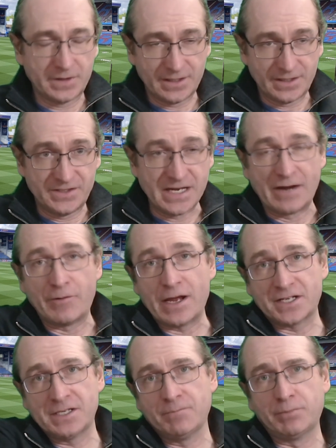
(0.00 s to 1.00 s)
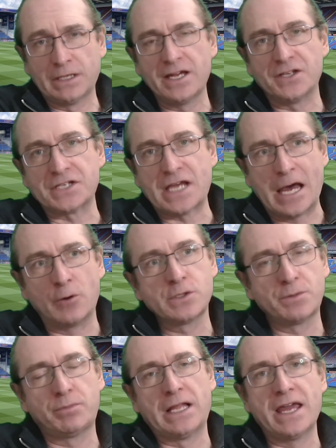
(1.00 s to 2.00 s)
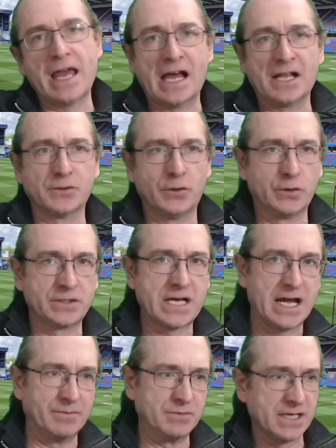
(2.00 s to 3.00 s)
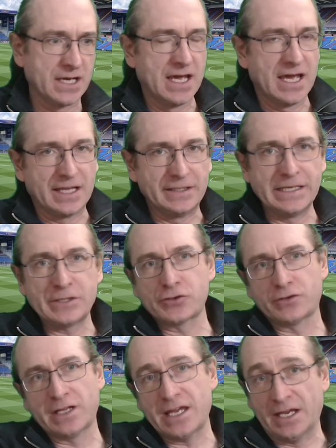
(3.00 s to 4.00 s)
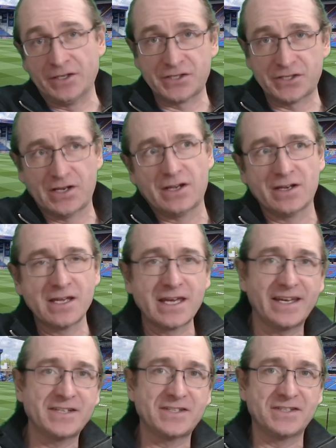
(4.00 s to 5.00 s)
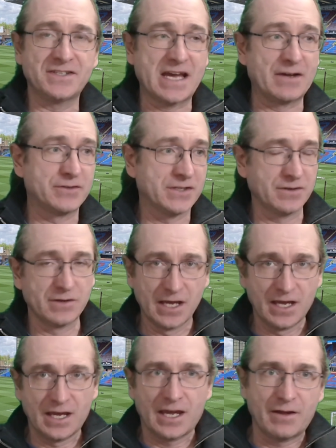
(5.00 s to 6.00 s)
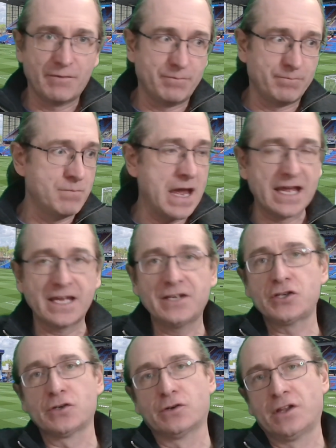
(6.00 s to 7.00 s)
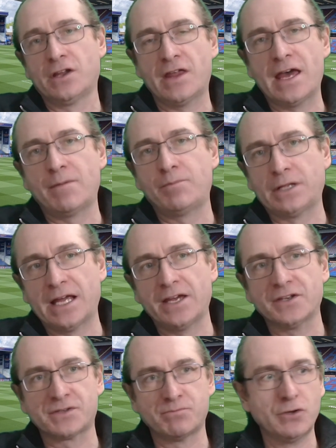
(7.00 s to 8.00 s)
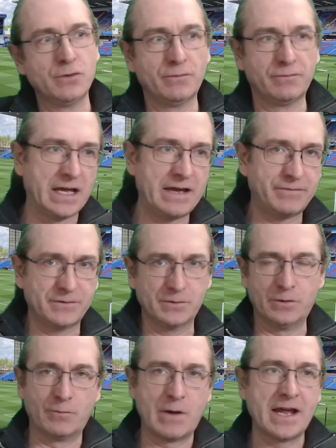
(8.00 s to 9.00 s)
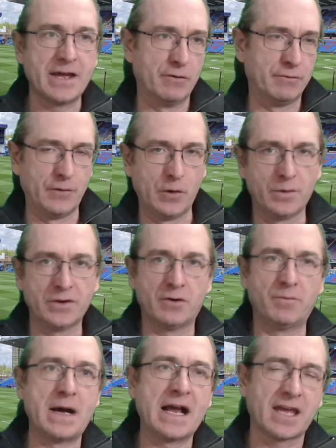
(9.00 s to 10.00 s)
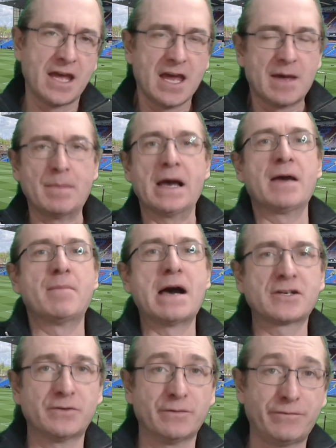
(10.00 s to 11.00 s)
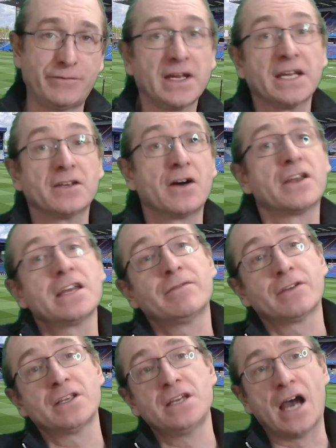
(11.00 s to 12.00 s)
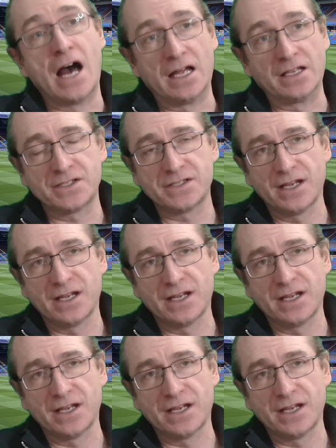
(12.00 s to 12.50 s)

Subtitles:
directing players how to play at all times, literally in certain cases down to making sure that their players move left or right or forward or back by a matter of feet, not even yards.